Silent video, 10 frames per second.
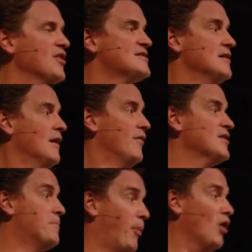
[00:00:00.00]
this
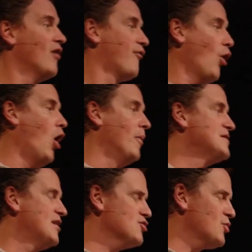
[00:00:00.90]
book of
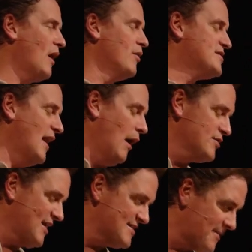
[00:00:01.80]
Romans, here's what I would say. I
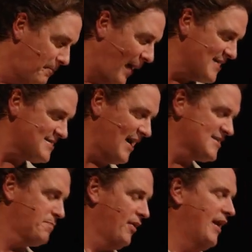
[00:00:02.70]
would say it's the best
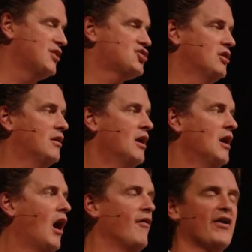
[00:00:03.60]
explanation
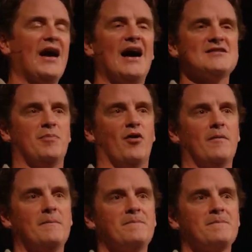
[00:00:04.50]
of the gospel.
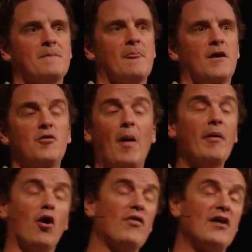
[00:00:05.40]
You
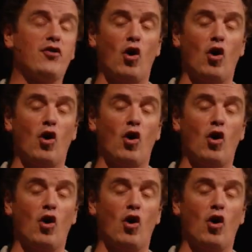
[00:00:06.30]
probably heard that